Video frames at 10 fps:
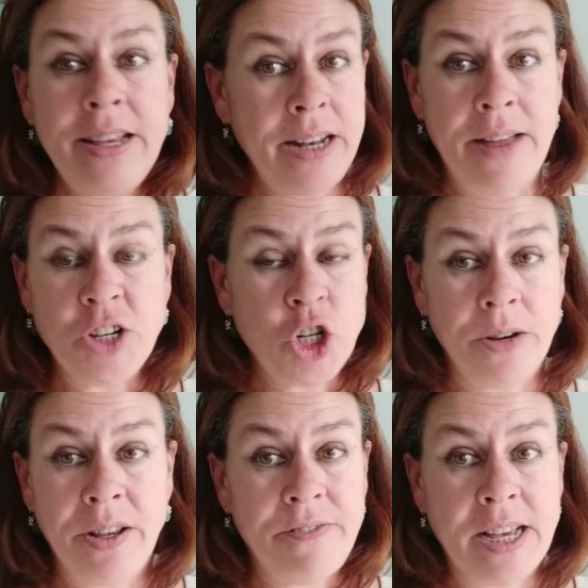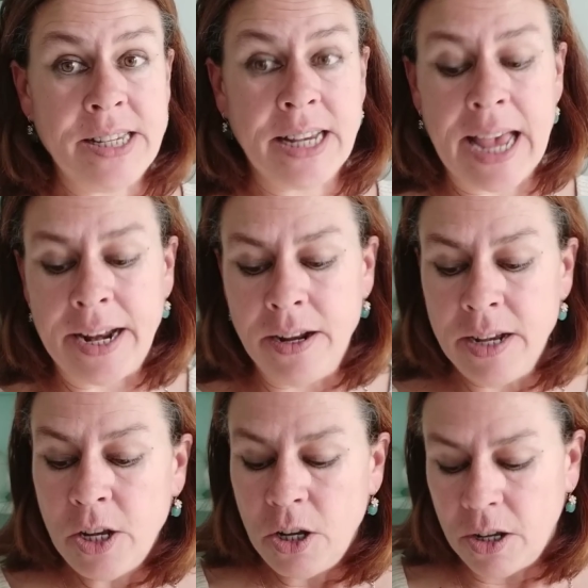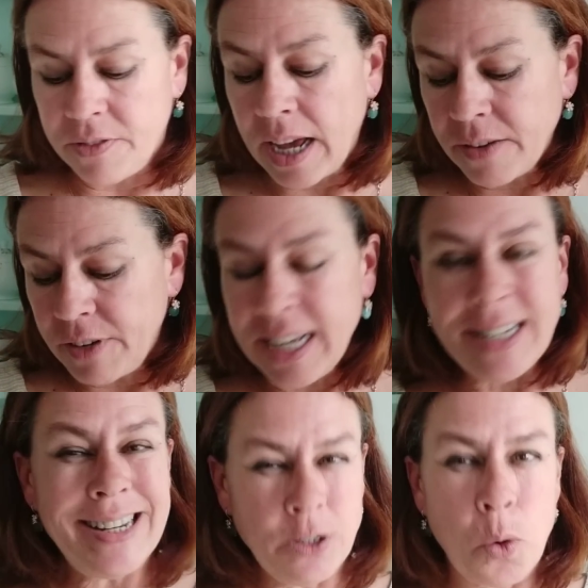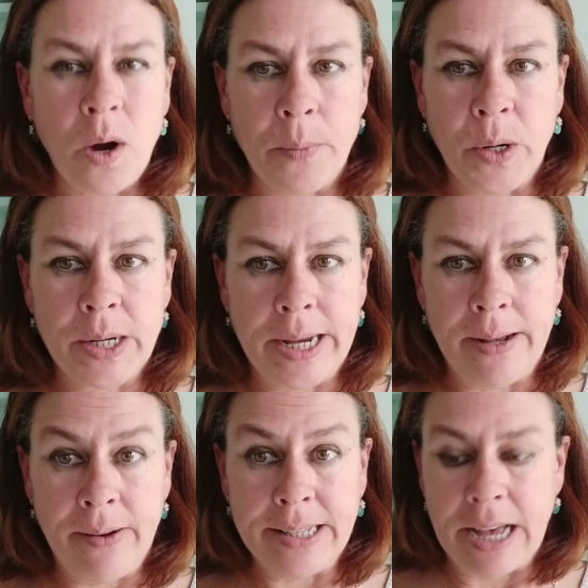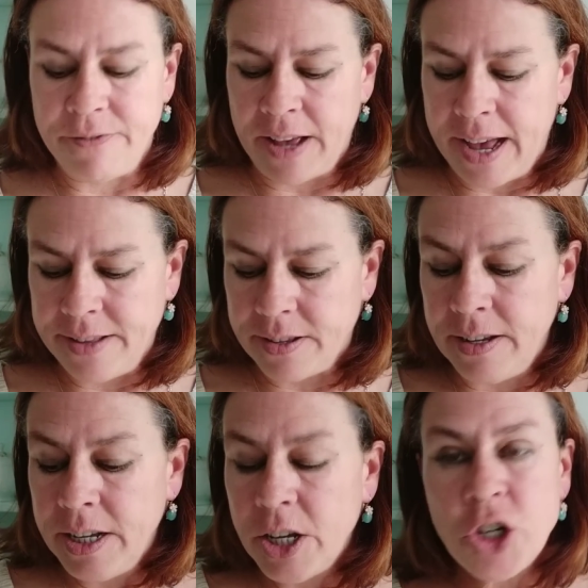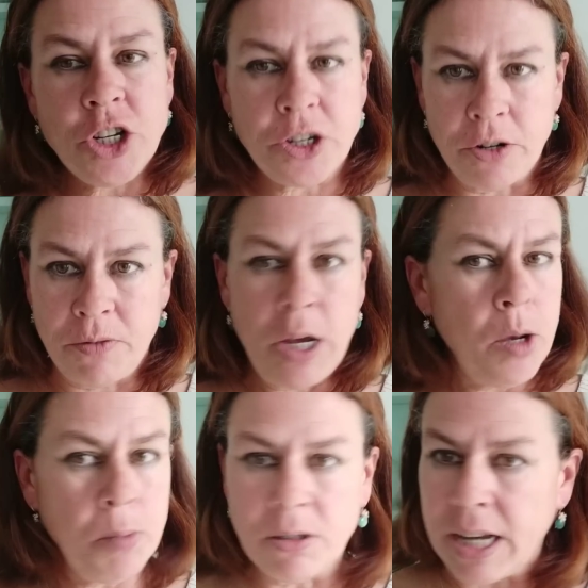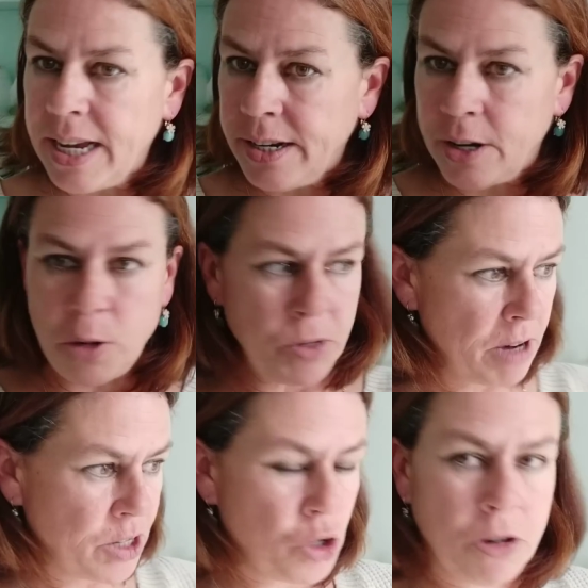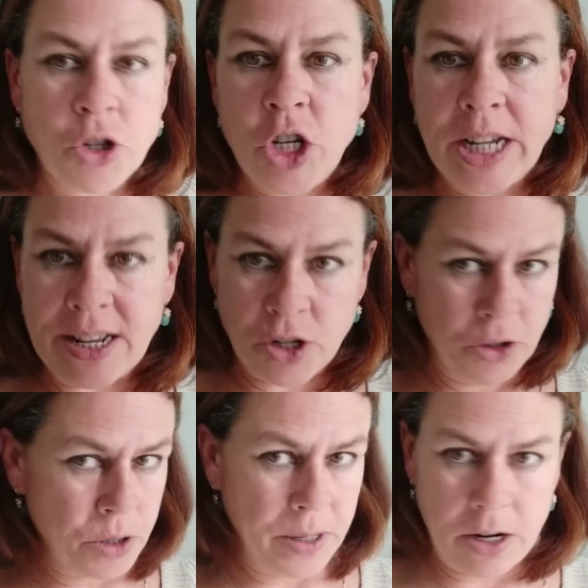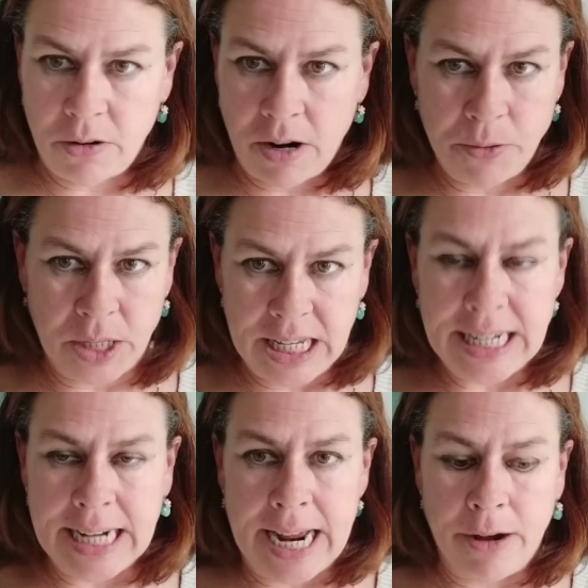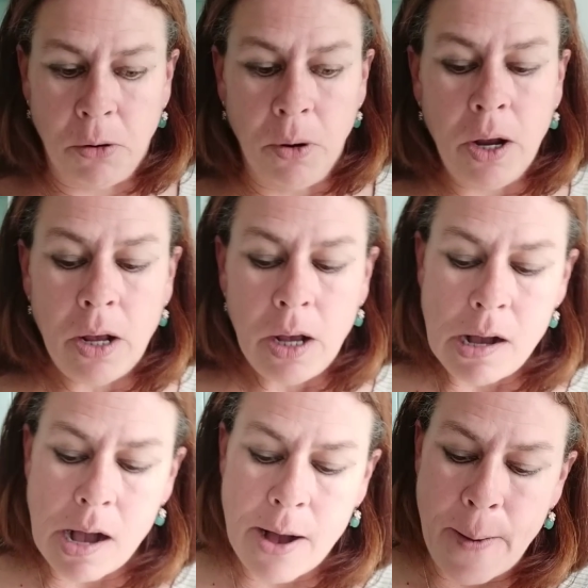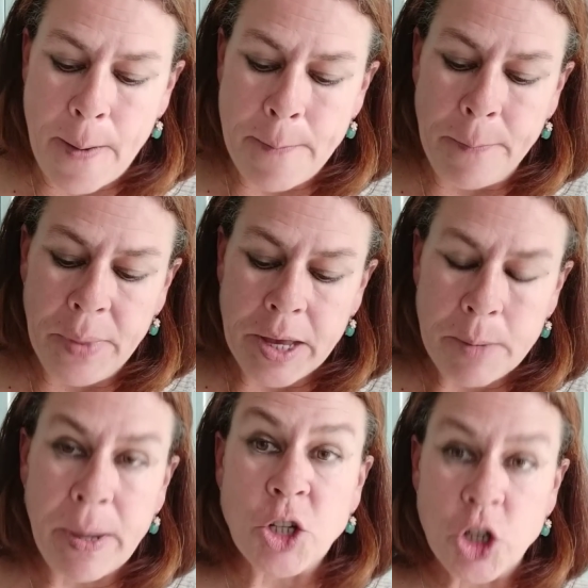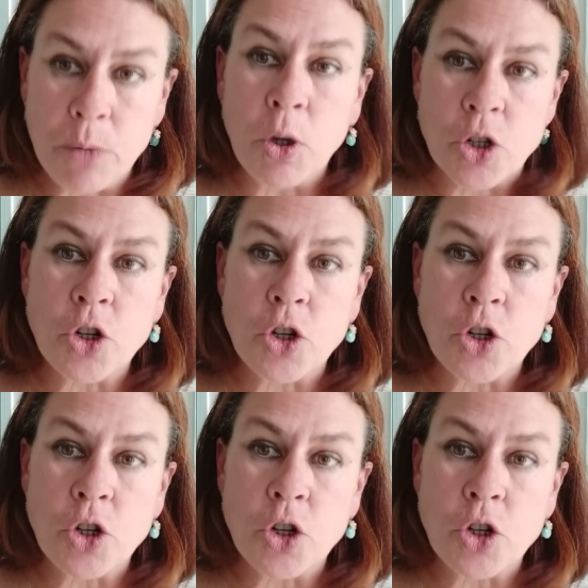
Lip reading: never show your face again. Thankfully, it didn't quite work out like that for Heather. She sort of pulled her head in, opened a restaurant, she gets on doing her own thing now. But she was